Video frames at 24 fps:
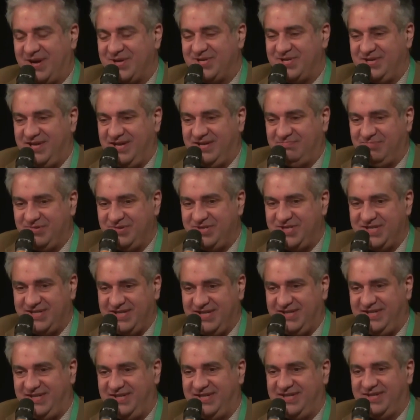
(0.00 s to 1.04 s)
pushing that
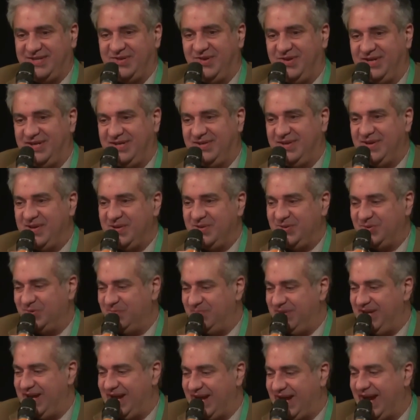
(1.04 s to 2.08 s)
this is going to
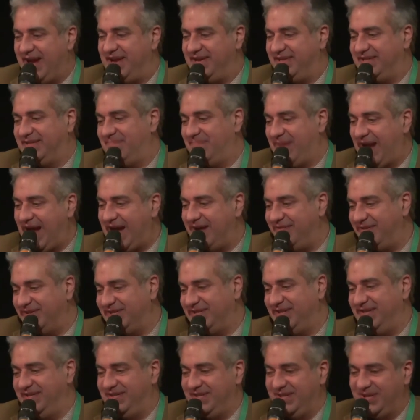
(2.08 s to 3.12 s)
be against privacy
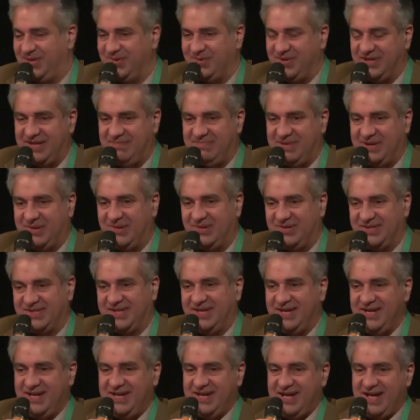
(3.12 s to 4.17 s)
and security because,
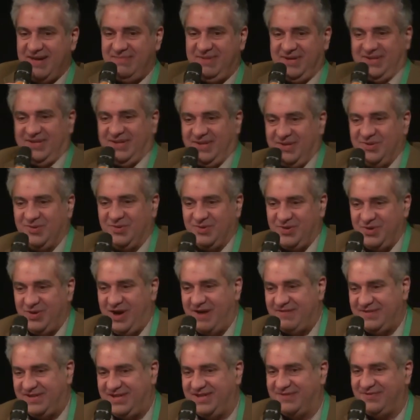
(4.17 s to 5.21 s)
I mean, you have
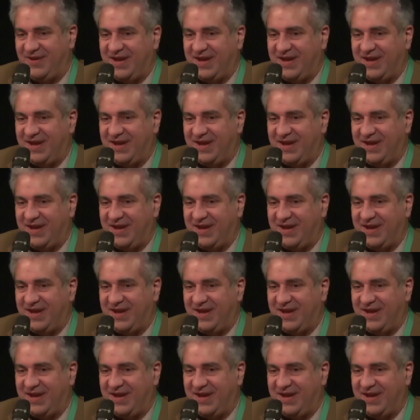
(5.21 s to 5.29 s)
this very